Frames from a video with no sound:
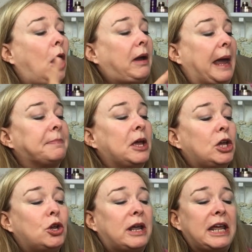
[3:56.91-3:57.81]
Okay,
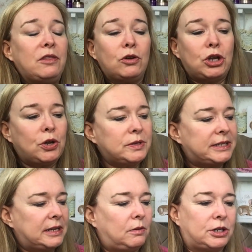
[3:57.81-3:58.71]
you can either
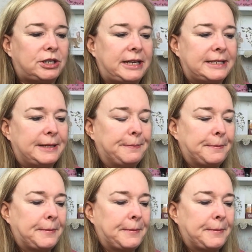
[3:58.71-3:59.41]
use it, watch this.